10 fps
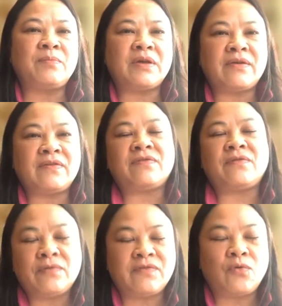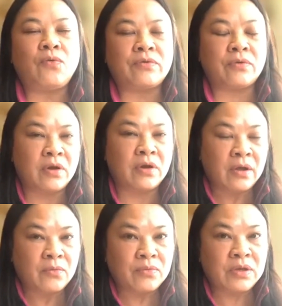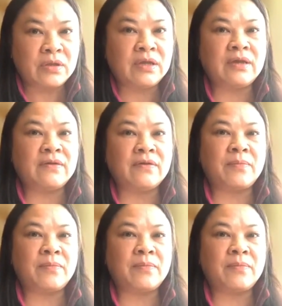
because the first quarter really